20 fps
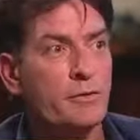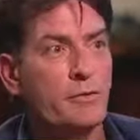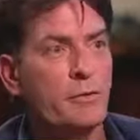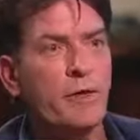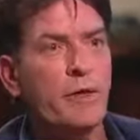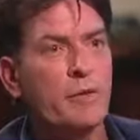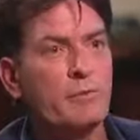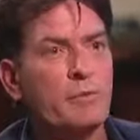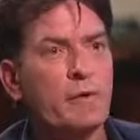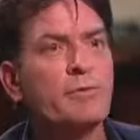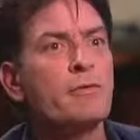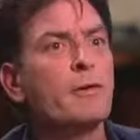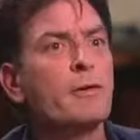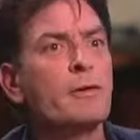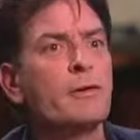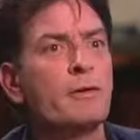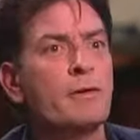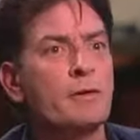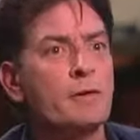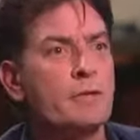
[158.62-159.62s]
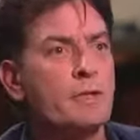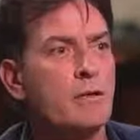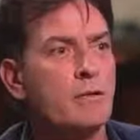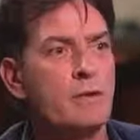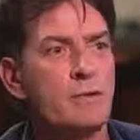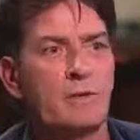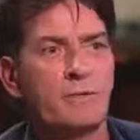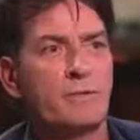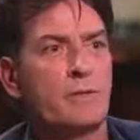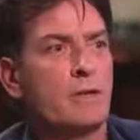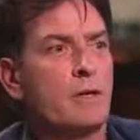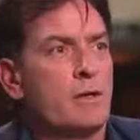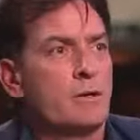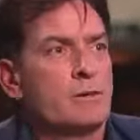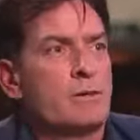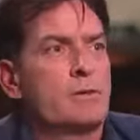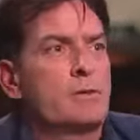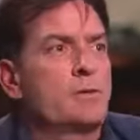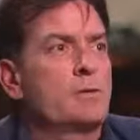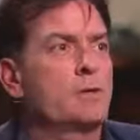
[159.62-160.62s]
because I'm me. I'm different. I just have a different
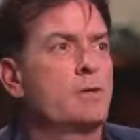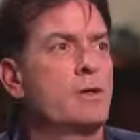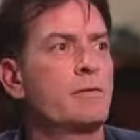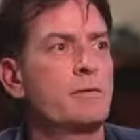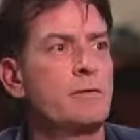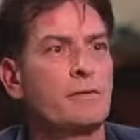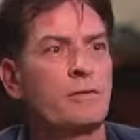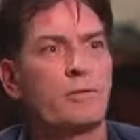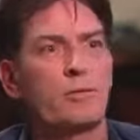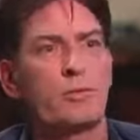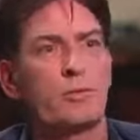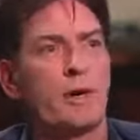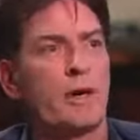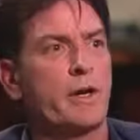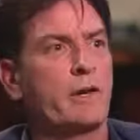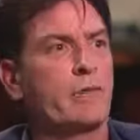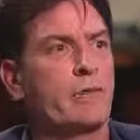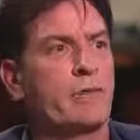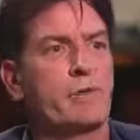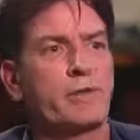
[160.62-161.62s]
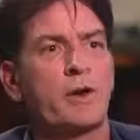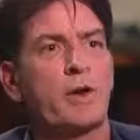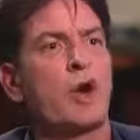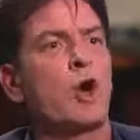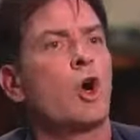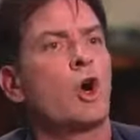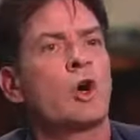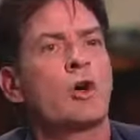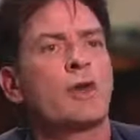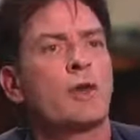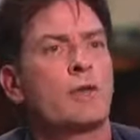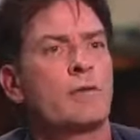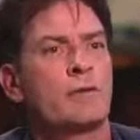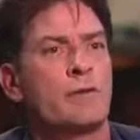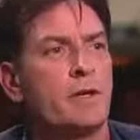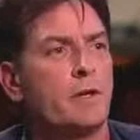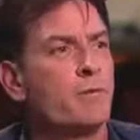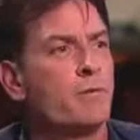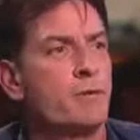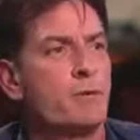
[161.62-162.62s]
constitution. I have a different brain. I have a different heart. I have
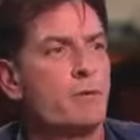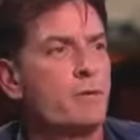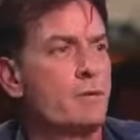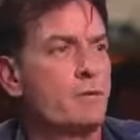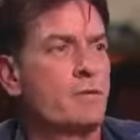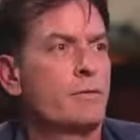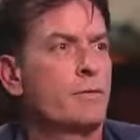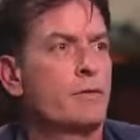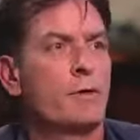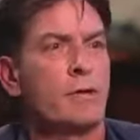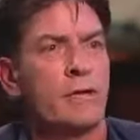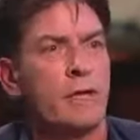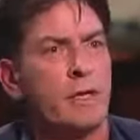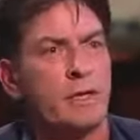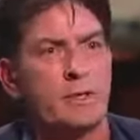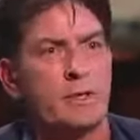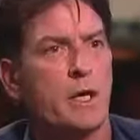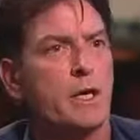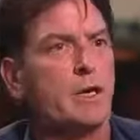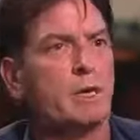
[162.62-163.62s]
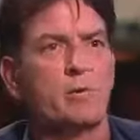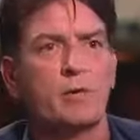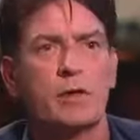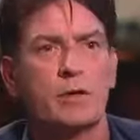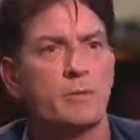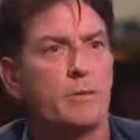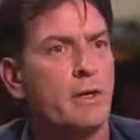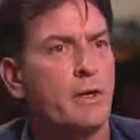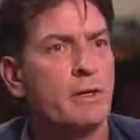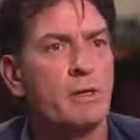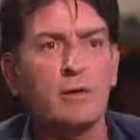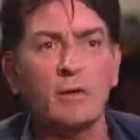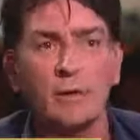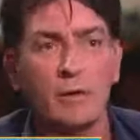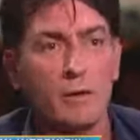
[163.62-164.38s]
a different, you know, I get tiger blood, man.